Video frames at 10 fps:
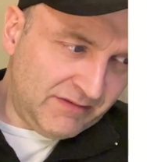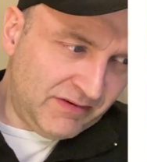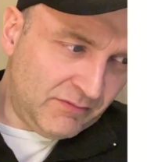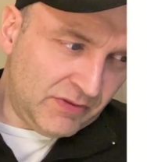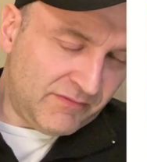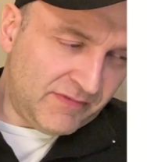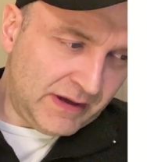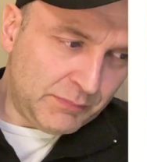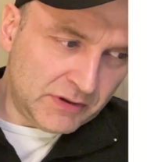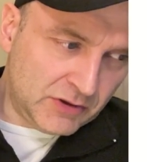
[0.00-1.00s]
FE with
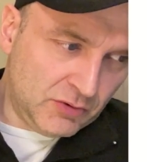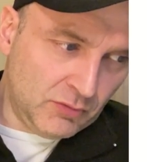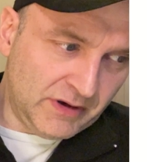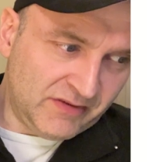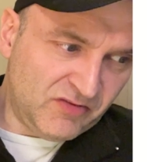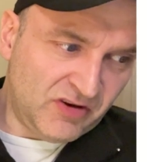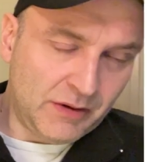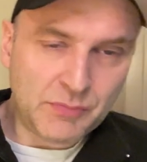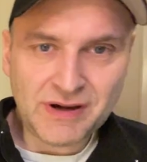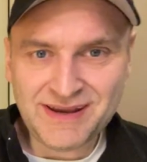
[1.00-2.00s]
vapor cooling
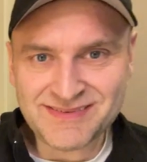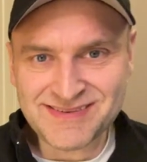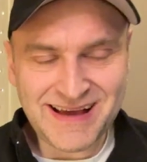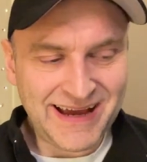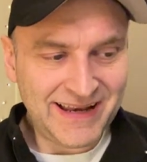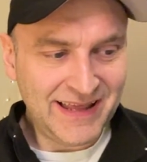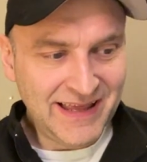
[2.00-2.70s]
chamber inside